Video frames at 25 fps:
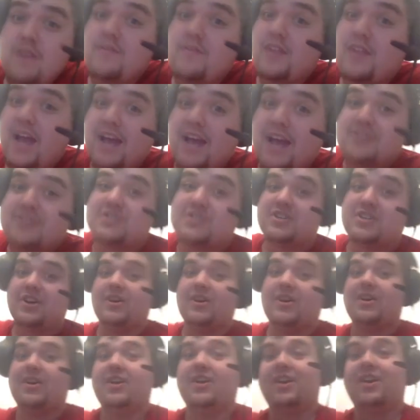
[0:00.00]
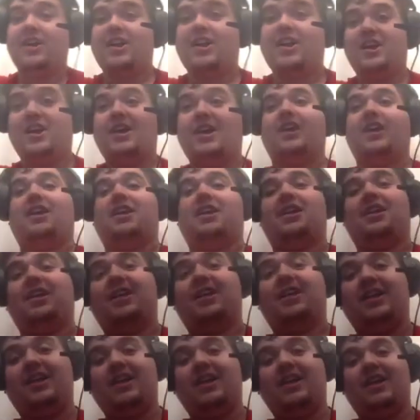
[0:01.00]
Zach Pascal's out.
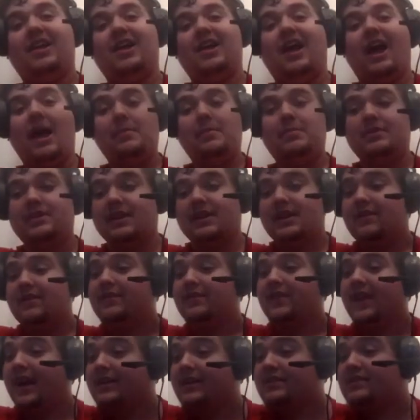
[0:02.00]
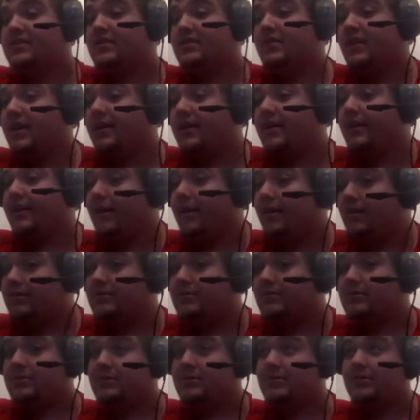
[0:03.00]
So I believe last year they
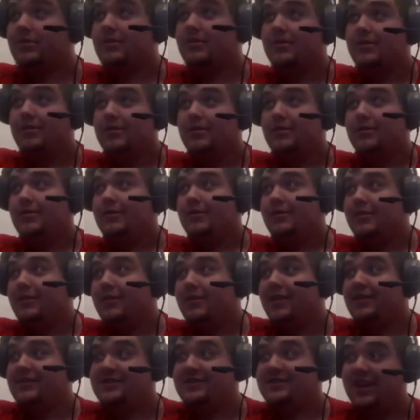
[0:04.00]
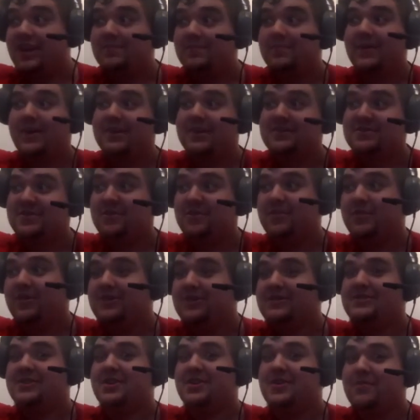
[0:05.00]
announced that Zach Pascal
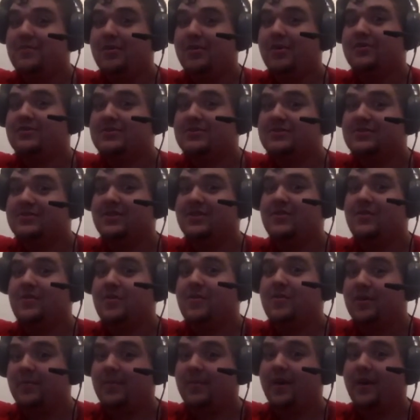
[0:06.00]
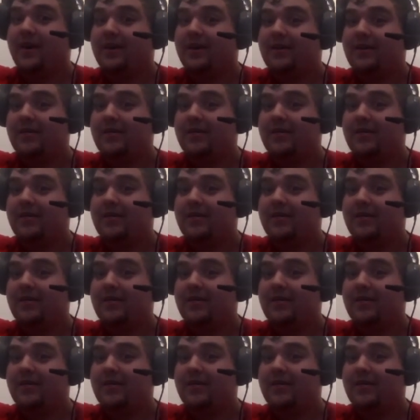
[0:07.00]
was the emergency quarterback.